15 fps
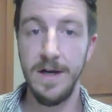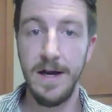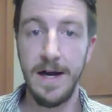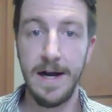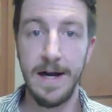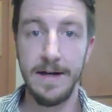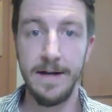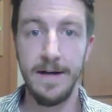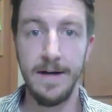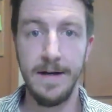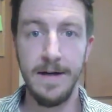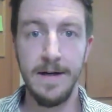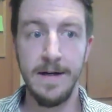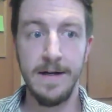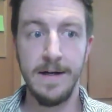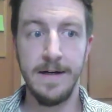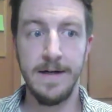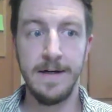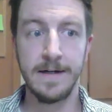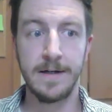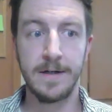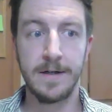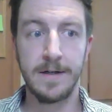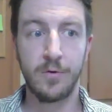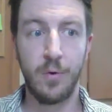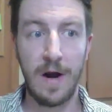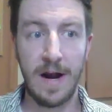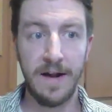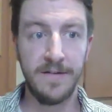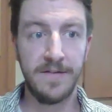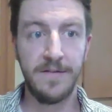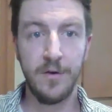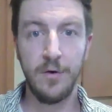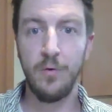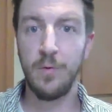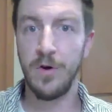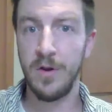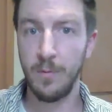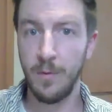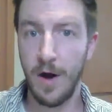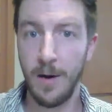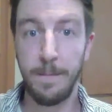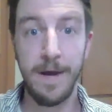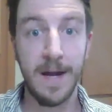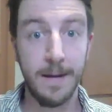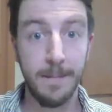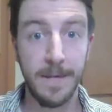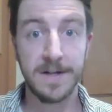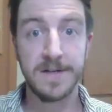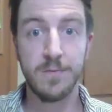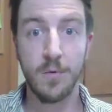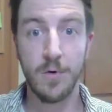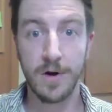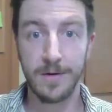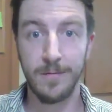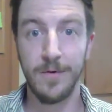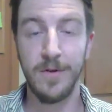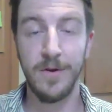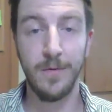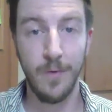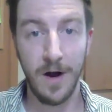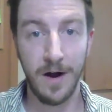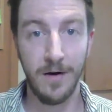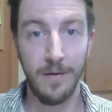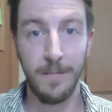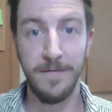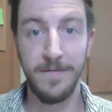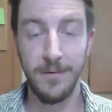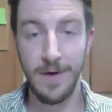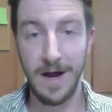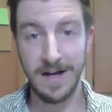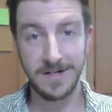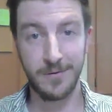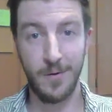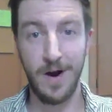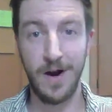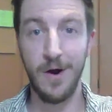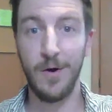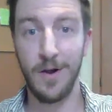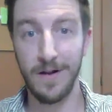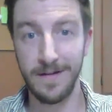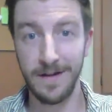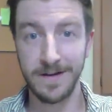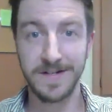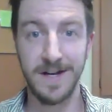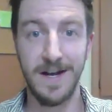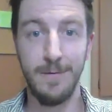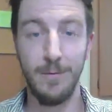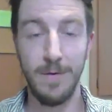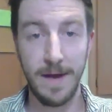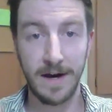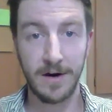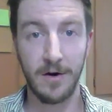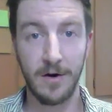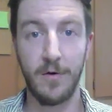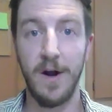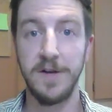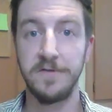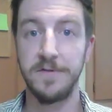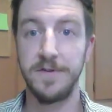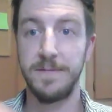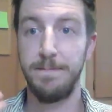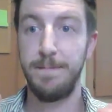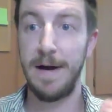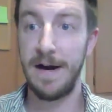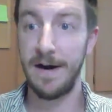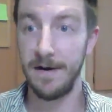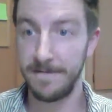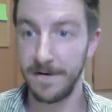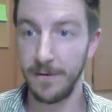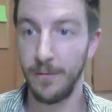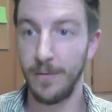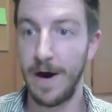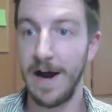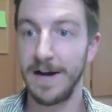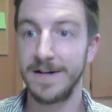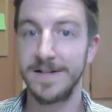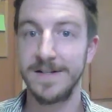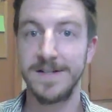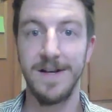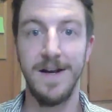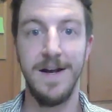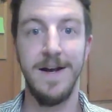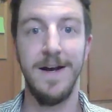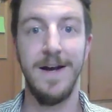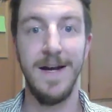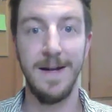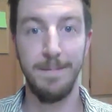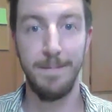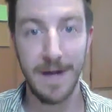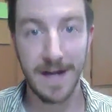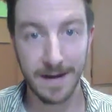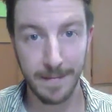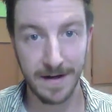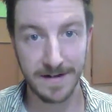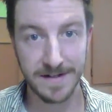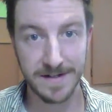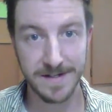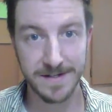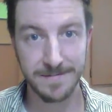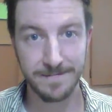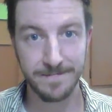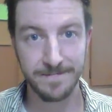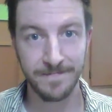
And crayons do really well. Pigments work really well. If you ask Crayola, they'll say, we make our crayons with paraffin wax and pigments.